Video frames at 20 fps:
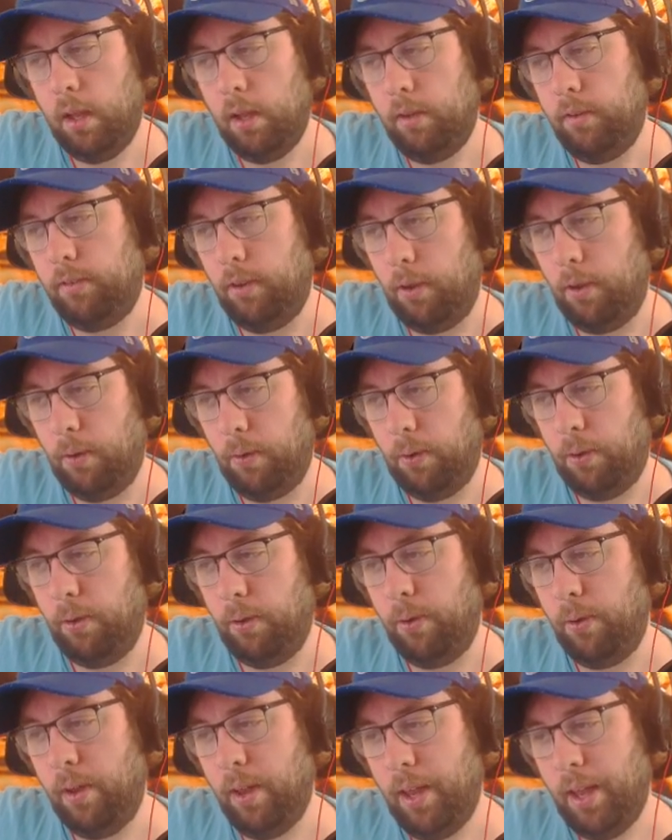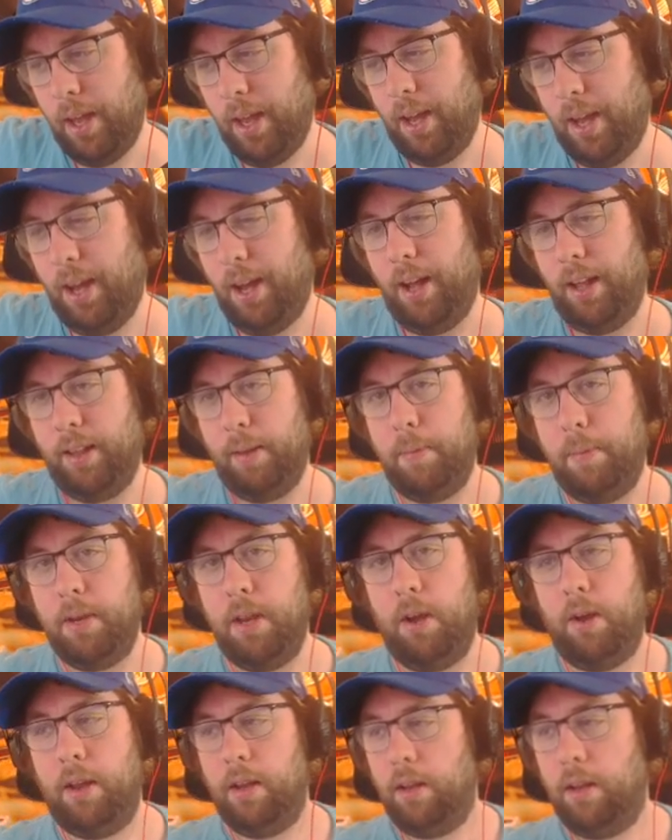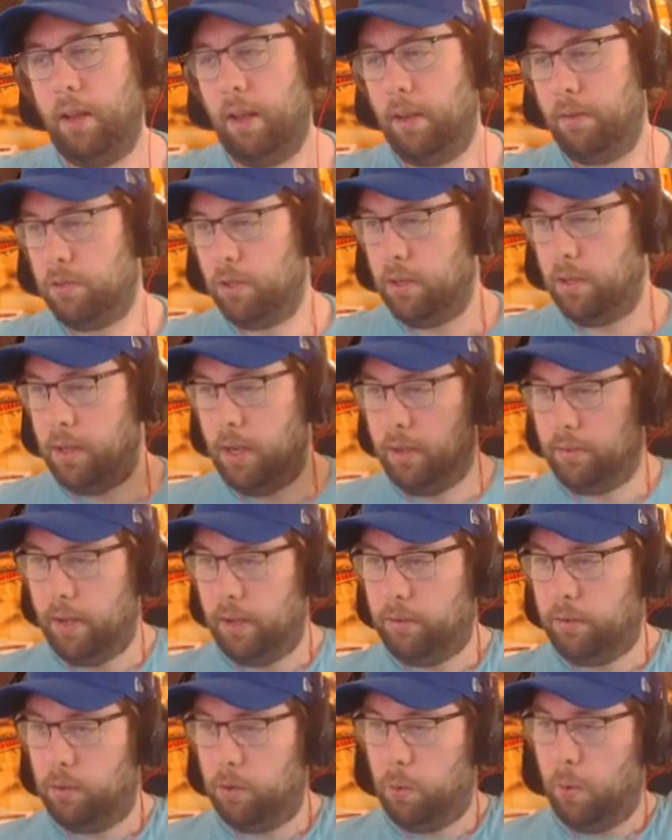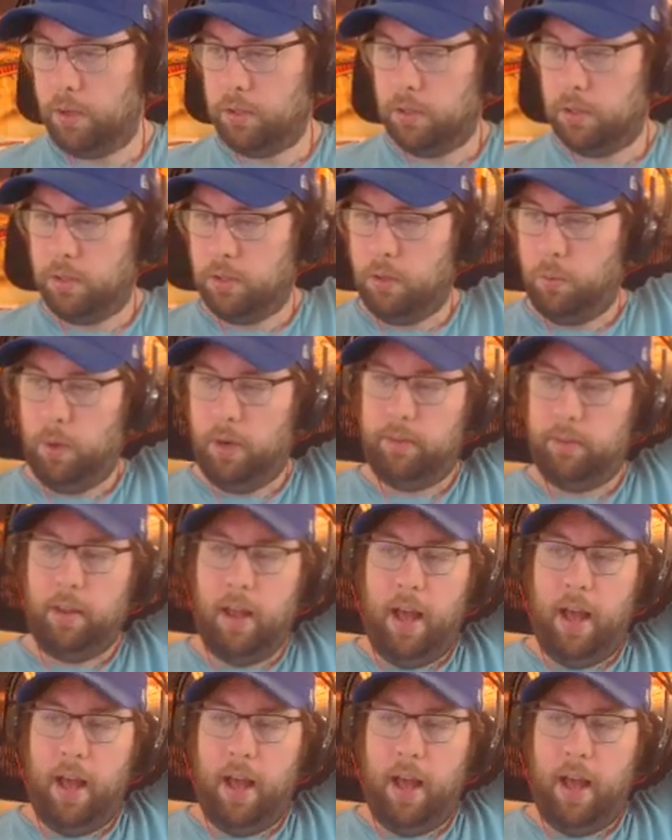So let me know. I'm sure you guys got some questions. What is the